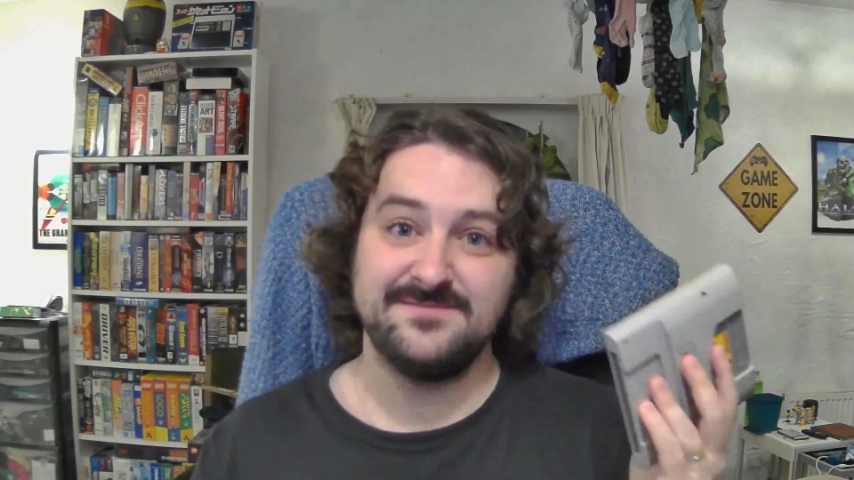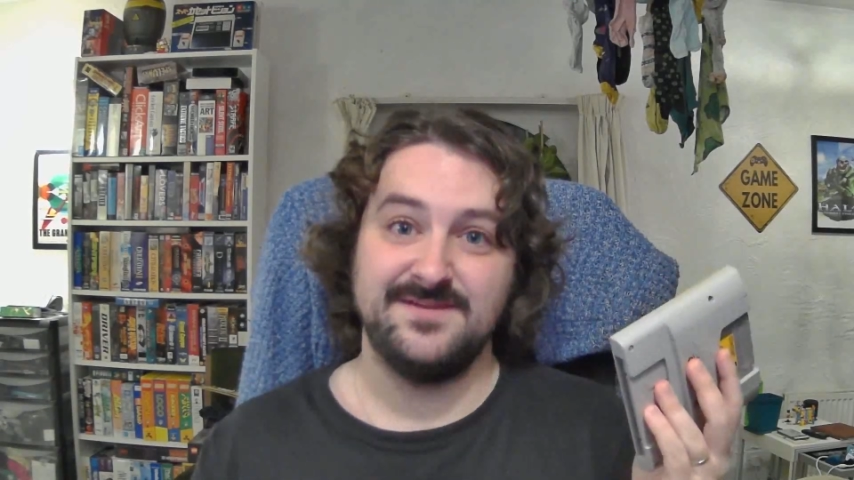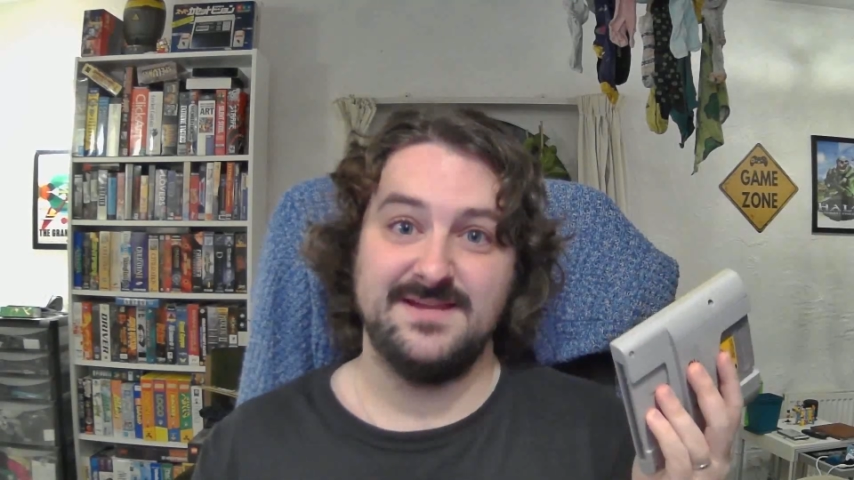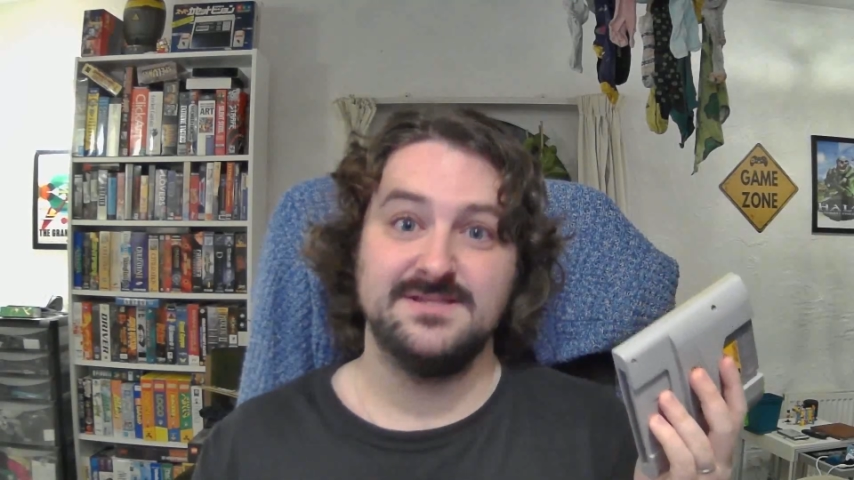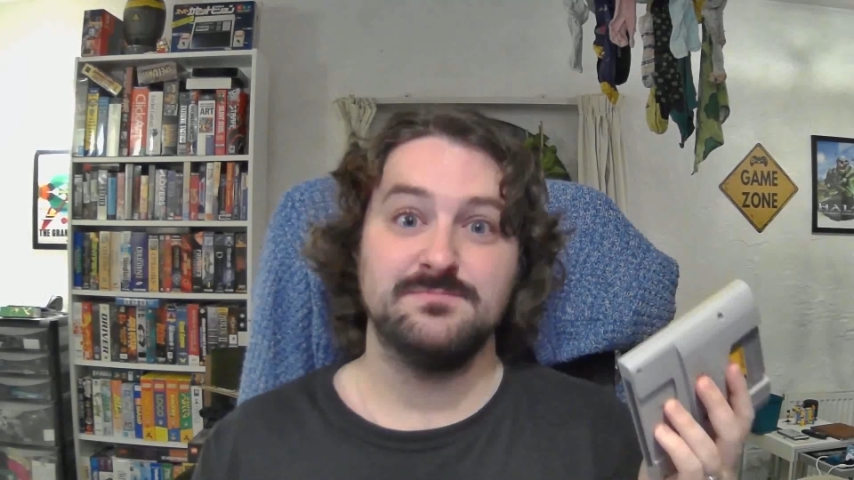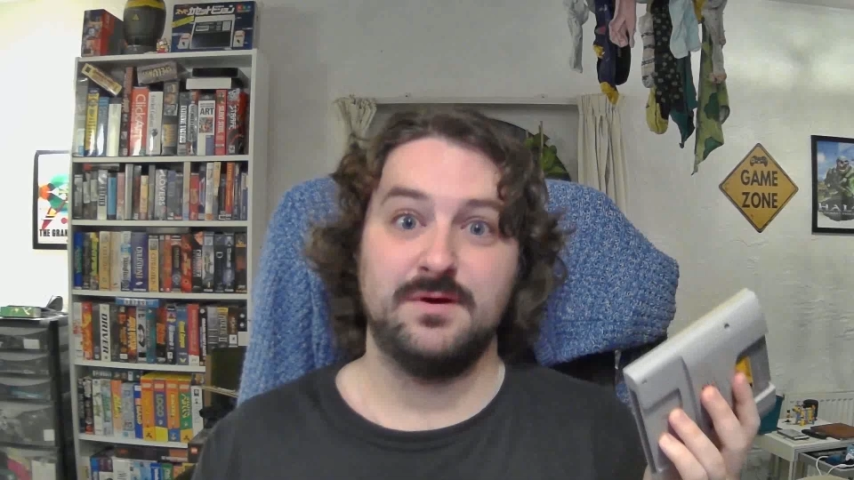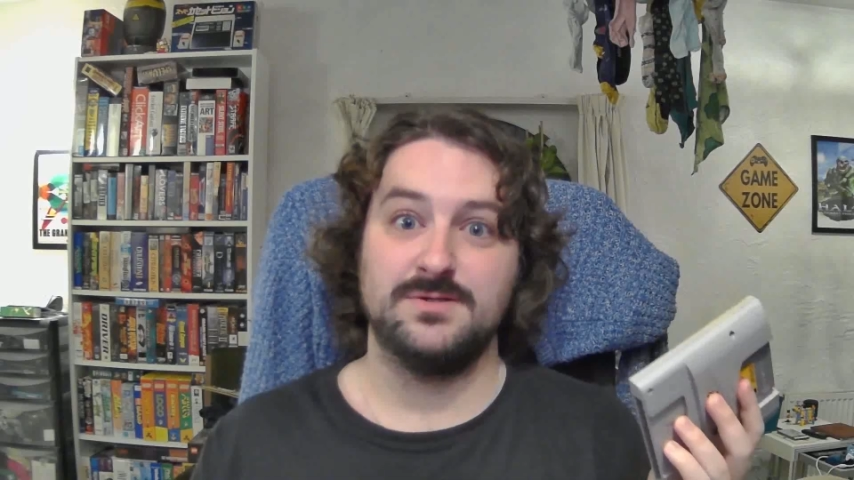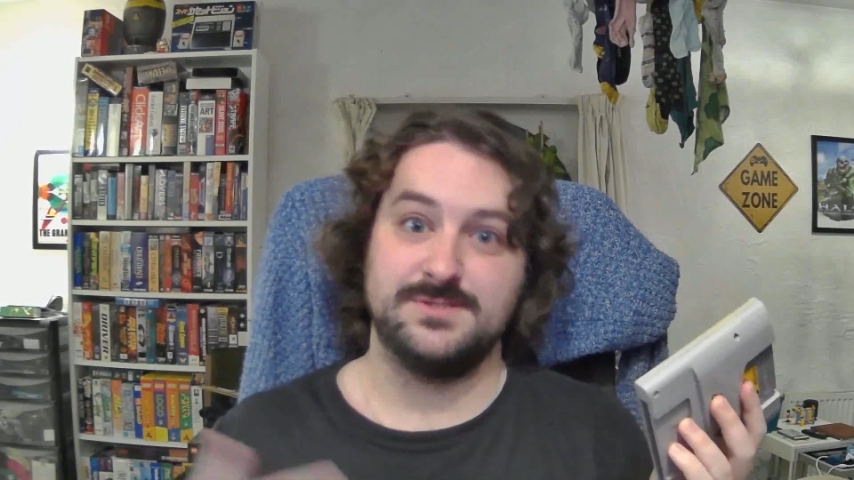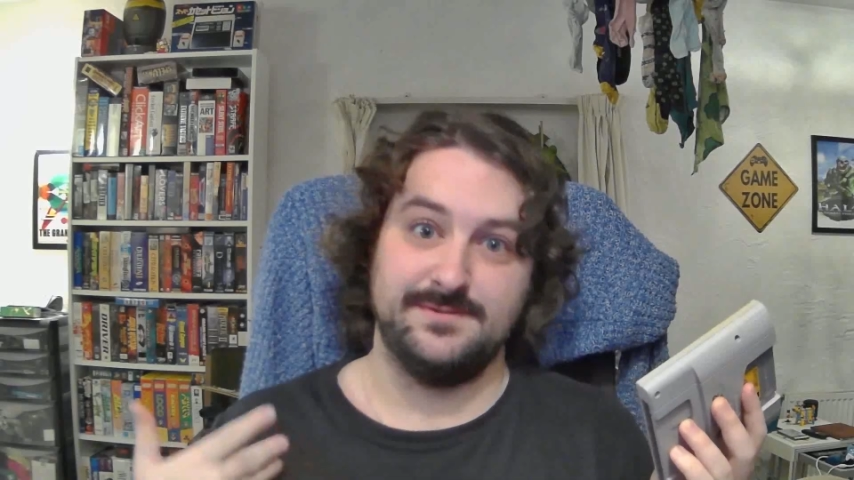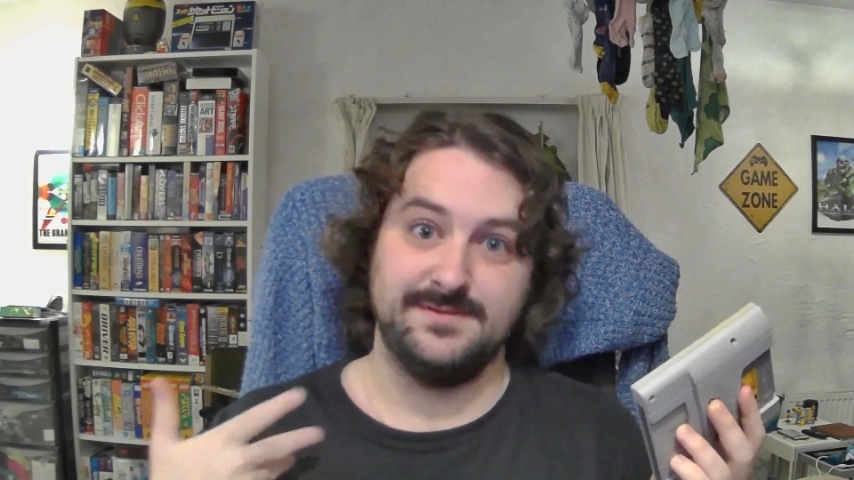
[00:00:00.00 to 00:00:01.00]
Invaders
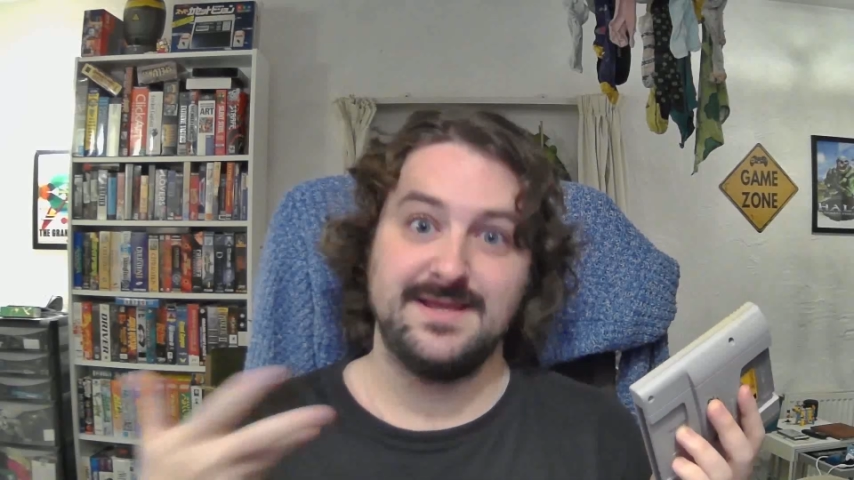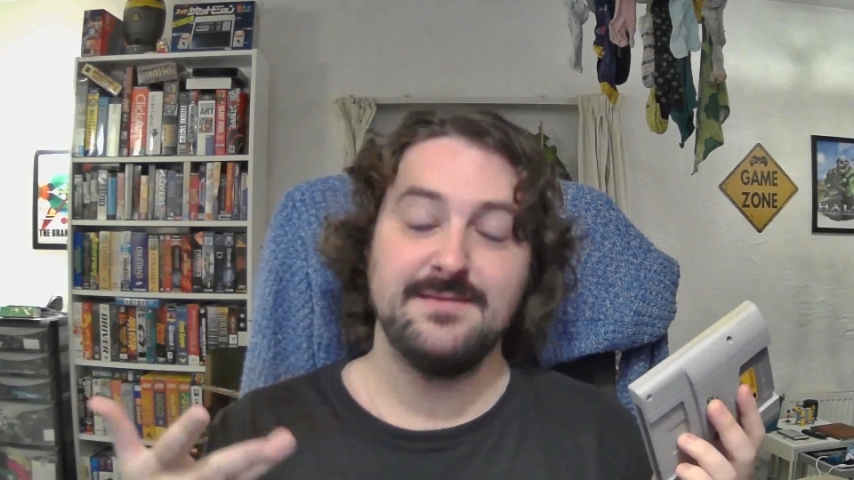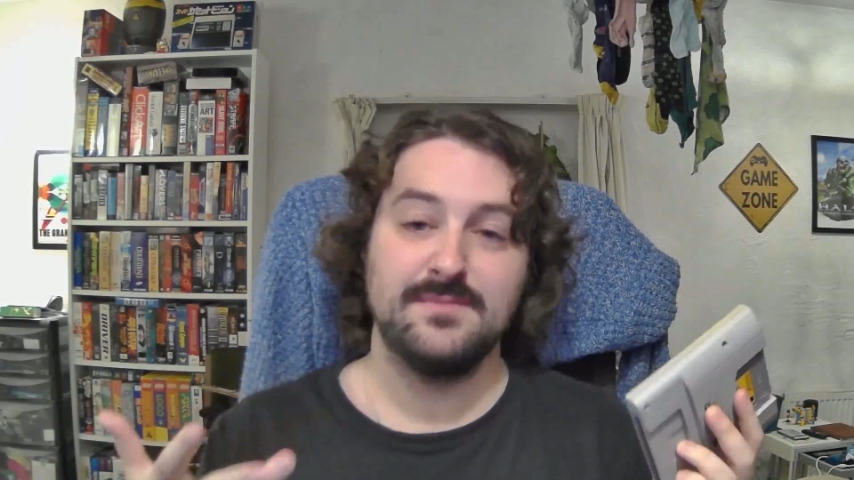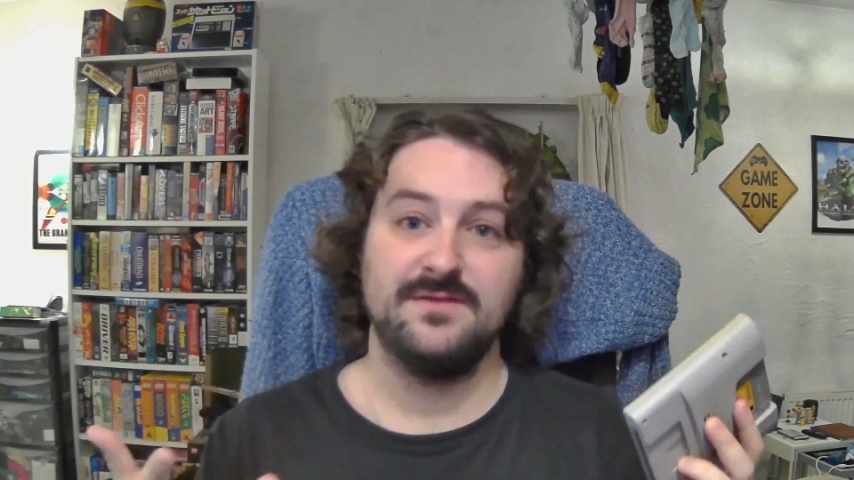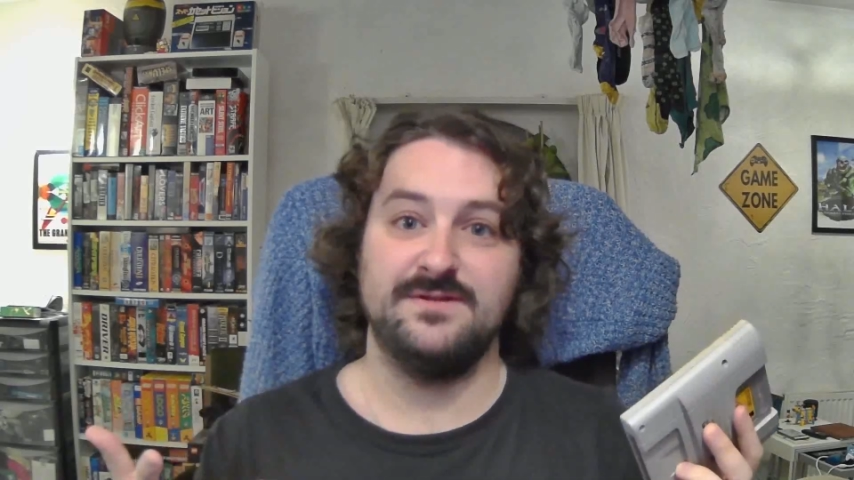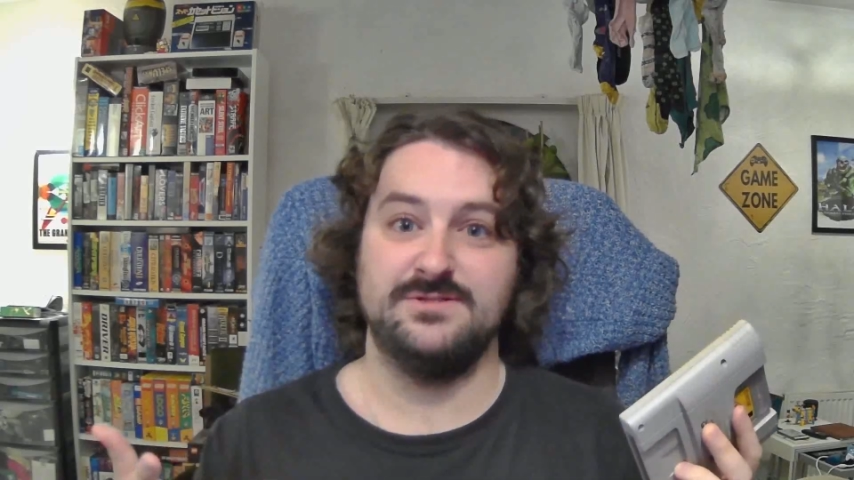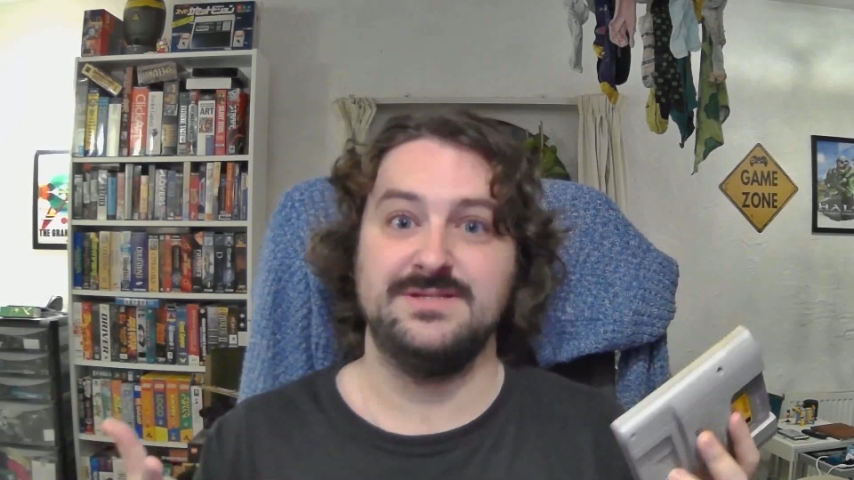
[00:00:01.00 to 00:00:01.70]
more so than the Game Boy version.